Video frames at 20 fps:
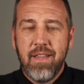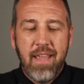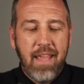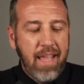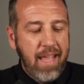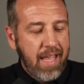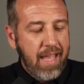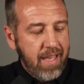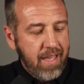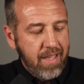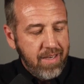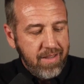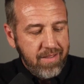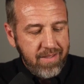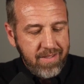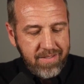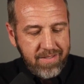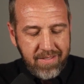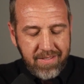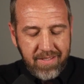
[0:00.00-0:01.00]
And
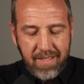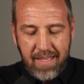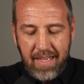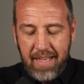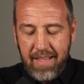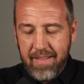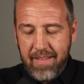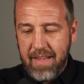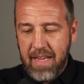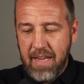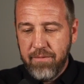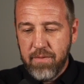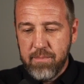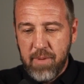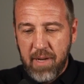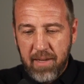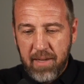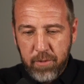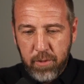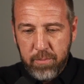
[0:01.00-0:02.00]
this is a guy that came from
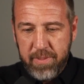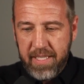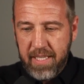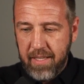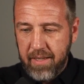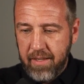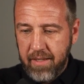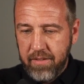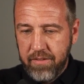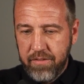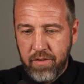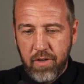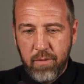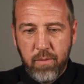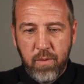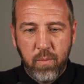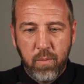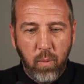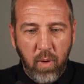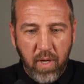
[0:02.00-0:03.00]
humble beginnings, started
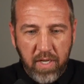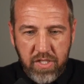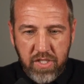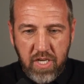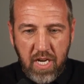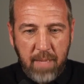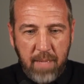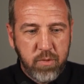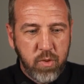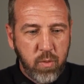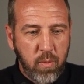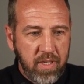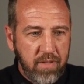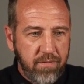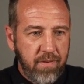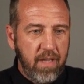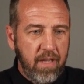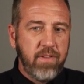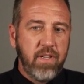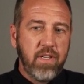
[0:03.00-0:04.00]
with one shop
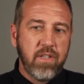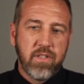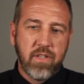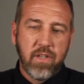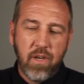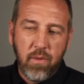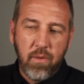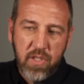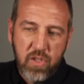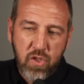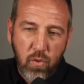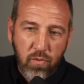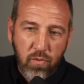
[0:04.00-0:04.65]
25 years ago, and is over